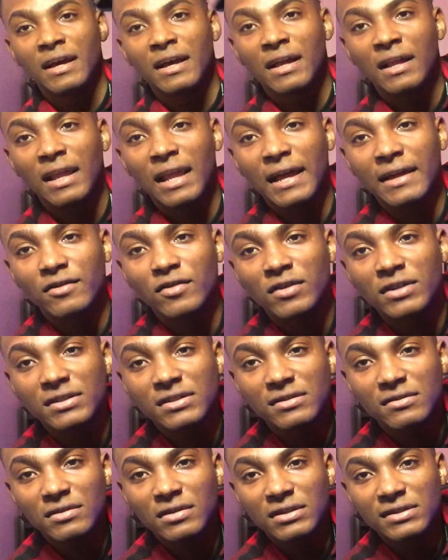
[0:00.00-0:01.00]
like you could
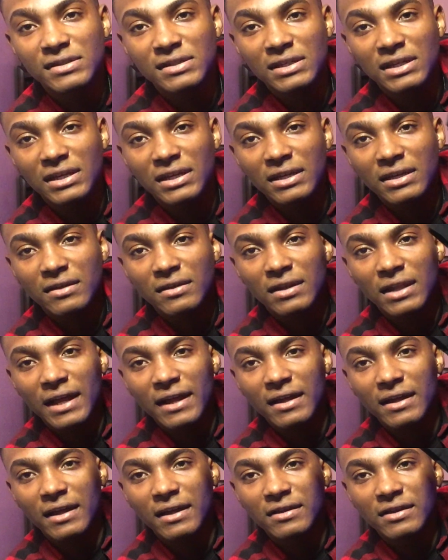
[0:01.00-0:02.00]
see like
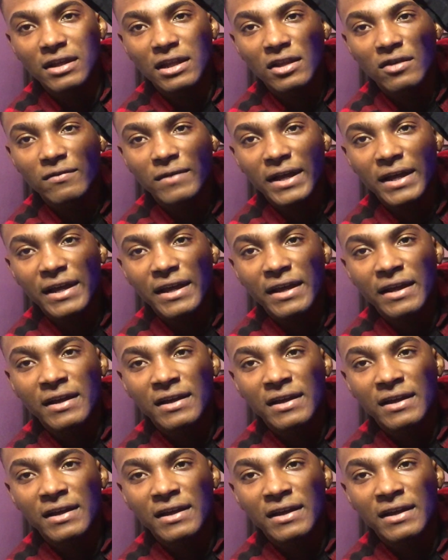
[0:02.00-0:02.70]
in yellow right here.